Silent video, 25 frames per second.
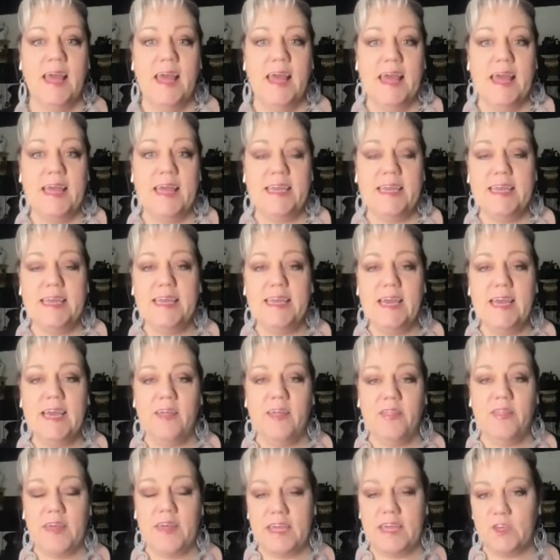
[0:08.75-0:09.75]
Eni,
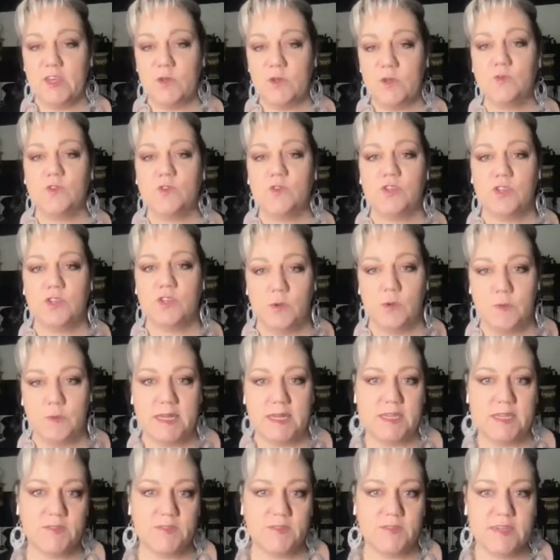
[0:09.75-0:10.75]
thank you so
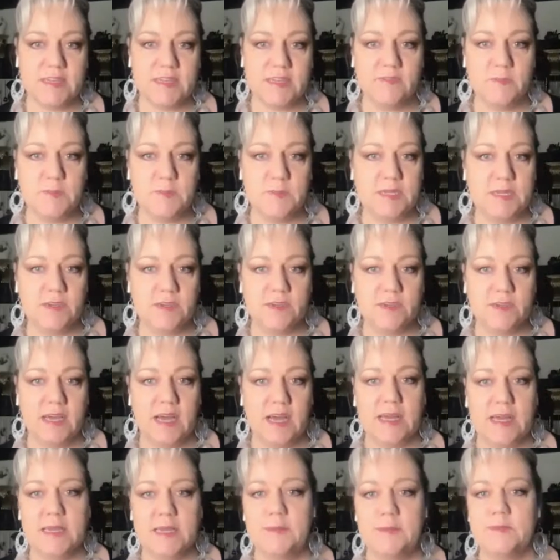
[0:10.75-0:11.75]
much for giving me your
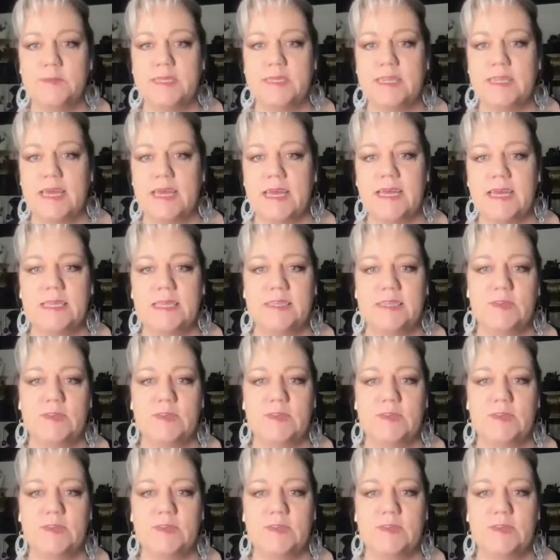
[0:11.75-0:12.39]
time today